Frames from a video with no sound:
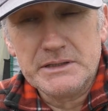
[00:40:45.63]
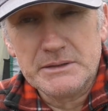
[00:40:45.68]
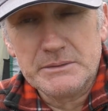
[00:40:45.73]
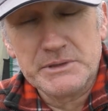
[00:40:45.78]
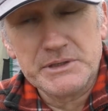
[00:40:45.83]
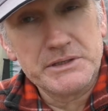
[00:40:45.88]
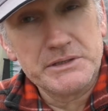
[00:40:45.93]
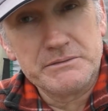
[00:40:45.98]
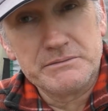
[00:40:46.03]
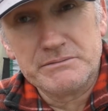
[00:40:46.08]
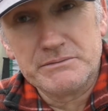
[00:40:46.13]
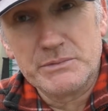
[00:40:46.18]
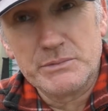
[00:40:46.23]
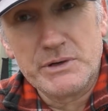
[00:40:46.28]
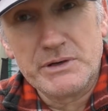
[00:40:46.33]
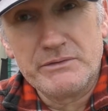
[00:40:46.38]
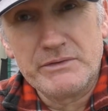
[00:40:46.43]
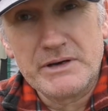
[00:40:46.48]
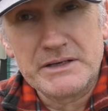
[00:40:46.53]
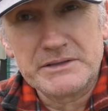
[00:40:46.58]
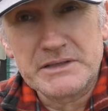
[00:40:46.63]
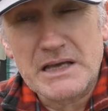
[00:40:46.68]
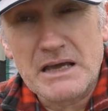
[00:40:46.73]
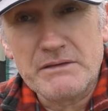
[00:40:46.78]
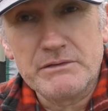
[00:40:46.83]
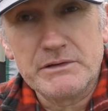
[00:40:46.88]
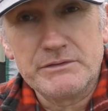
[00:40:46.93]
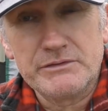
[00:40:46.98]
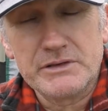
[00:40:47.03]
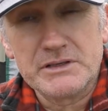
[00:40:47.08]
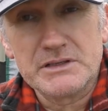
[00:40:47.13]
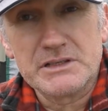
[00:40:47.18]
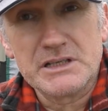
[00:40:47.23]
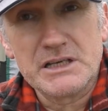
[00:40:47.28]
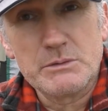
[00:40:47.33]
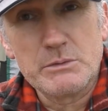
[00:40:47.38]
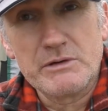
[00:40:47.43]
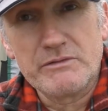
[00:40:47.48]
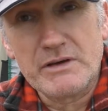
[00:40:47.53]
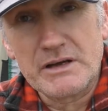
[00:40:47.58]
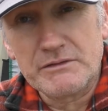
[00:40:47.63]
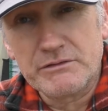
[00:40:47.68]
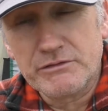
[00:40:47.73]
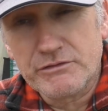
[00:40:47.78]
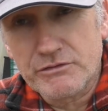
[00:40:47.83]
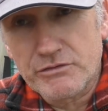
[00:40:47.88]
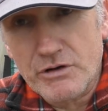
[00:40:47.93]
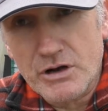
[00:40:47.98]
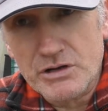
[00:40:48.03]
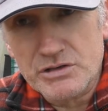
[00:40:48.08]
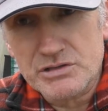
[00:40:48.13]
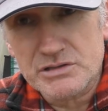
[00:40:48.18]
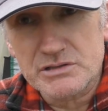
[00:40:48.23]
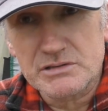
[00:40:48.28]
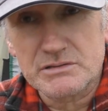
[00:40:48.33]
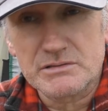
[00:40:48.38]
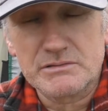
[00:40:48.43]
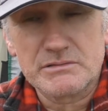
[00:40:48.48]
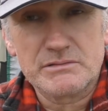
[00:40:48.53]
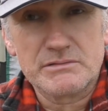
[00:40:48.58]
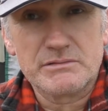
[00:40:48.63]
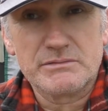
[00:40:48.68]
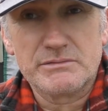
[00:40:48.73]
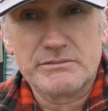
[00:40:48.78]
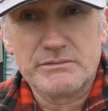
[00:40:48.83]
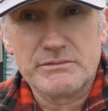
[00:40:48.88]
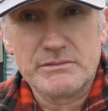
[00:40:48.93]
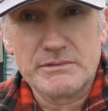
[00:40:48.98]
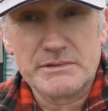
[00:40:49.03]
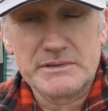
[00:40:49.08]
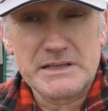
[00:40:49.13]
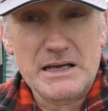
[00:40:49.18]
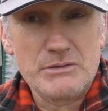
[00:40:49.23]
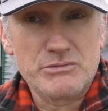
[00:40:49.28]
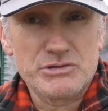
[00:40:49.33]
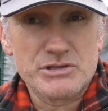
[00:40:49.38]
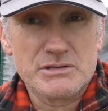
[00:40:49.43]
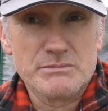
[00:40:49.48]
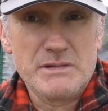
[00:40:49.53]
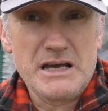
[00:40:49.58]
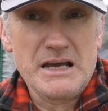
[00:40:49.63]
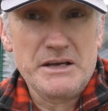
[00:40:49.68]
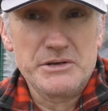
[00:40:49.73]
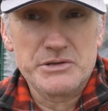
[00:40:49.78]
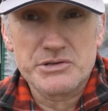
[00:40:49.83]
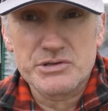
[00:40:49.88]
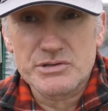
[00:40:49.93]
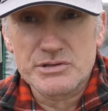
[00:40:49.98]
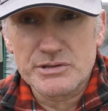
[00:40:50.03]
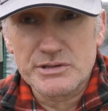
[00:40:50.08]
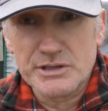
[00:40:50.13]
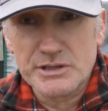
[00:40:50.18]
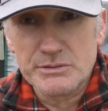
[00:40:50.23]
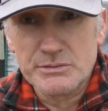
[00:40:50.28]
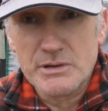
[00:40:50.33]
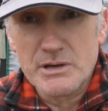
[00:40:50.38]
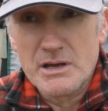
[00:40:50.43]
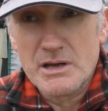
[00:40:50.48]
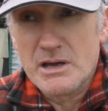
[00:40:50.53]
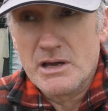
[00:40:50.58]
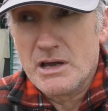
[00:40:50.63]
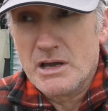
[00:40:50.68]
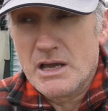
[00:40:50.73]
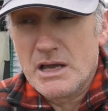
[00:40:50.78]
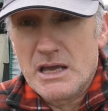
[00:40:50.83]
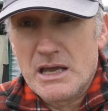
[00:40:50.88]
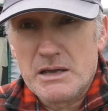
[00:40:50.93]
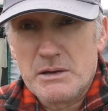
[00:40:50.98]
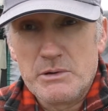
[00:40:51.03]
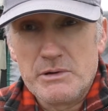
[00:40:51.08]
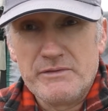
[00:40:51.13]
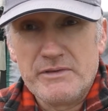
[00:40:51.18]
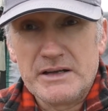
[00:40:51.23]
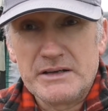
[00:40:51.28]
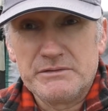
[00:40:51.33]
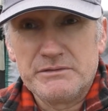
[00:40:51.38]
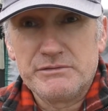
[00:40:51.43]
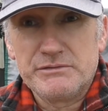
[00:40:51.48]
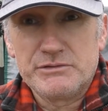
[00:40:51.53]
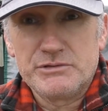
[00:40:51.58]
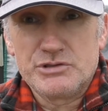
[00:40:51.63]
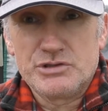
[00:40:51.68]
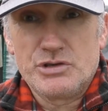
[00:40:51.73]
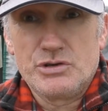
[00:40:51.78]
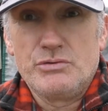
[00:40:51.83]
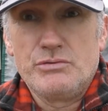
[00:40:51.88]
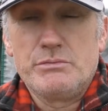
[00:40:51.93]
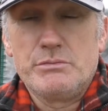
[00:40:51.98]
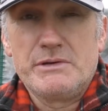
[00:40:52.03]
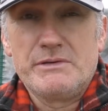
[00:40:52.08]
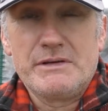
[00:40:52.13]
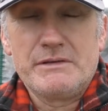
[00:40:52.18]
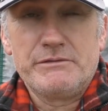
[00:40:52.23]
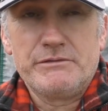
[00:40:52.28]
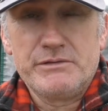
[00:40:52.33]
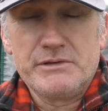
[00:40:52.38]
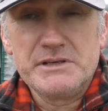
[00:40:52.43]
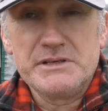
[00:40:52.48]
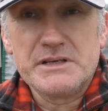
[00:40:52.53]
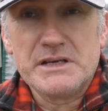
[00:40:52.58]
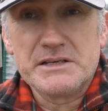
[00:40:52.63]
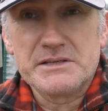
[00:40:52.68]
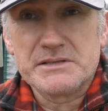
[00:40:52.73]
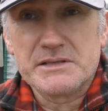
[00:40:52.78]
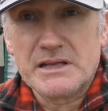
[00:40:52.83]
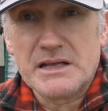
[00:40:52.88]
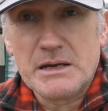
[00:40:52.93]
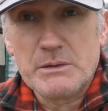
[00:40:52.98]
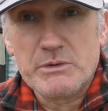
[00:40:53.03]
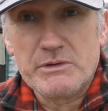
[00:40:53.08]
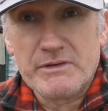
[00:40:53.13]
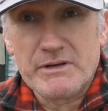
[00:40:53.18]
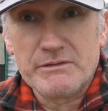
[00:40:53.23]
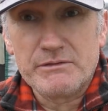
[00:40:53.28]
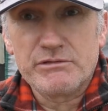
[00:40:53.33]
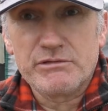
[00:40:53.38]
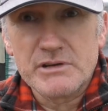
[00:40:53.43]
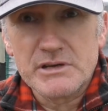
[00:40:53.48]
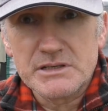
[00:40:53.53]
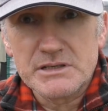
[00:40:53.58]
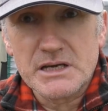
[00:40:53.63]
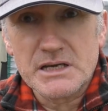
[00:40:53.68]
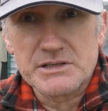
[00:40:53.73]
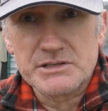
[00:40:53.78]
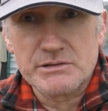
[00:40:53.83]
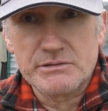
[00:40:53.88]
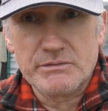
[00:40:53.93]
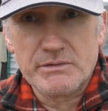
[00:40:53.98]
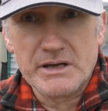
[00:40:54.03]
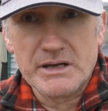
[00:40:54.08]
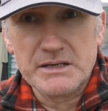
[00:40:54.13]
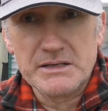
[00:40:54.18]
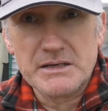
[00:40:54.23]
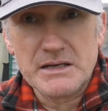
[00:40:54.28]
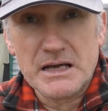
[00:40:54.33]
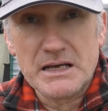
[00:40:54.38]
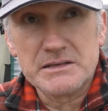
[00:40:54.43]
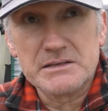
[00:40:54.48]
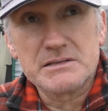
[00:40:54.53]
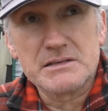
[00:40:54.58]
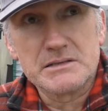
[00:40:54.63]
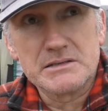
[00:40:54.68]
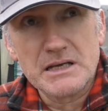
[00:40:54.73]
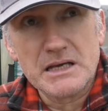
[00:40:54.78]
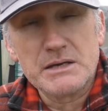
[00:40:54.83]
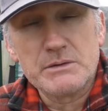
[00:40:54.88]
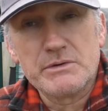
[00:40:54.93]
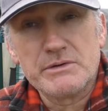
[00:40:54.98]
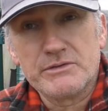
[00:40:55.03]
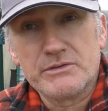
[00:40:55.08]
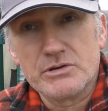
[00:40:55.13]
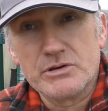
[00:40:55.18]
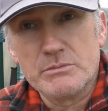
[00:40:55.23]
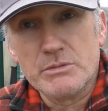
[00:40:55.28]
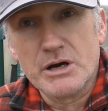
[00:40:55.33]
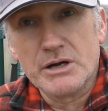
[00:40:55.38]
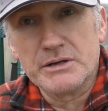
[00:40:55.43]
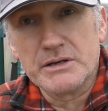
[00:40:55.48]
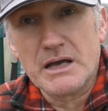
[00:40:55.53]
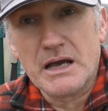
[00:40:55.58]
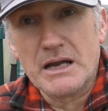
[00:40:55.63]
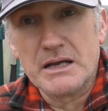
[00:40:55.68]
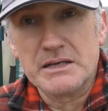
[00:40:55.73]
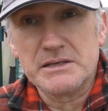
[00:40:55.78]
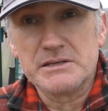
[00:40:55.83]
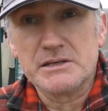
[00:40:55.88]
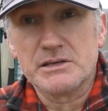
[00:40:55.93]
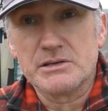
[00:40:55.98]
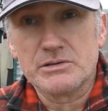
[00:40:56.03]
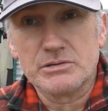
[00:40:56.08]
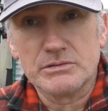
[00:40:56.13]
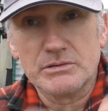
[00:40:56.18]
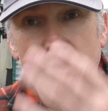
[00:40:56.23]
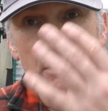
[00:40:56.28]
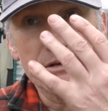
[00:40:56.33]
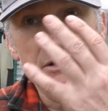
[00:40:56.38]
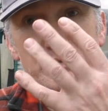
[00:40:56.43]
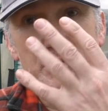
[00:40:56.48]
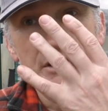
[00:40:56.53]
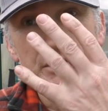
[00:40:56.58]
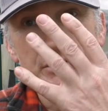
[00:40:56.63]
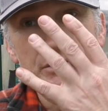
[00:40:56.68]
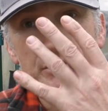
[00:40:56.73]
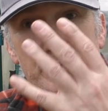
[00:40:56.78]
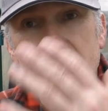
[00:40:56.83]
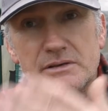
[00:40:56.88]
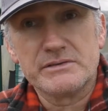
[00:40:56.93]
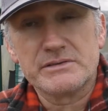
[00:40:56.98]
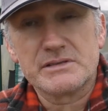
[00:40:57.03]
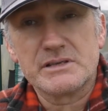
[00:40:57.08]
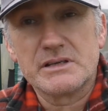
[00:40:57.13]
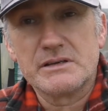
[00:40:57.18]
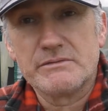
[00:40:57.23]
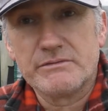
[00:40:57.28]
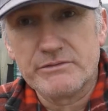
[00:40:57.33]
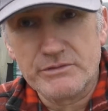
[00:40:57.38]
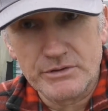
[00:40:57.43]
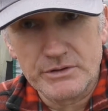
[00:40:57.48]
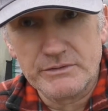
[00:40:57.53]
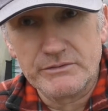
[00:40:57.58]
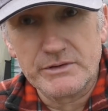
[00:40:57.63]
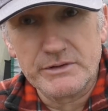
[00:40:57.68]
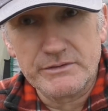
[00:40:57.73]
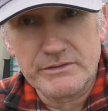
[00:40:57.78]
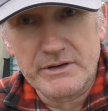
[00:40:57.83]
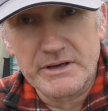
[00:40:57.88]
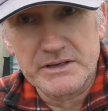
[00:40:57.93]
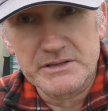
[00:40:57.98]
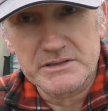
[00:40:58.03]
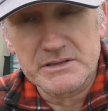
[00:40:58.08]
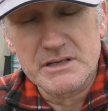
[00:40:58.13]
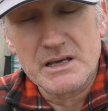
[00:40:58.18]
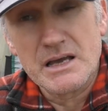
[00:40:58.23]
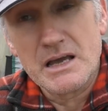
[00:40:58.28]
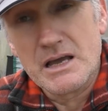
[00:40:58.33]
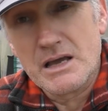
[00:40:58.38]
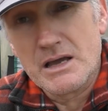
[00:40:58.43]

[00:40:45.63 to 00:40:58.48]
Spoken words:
I mean, we've had everything here. We've had frost down to -2. We've had 3 days of that. We've had 3 days of rain, and today we've come on, and you couldn't even see in front of your face.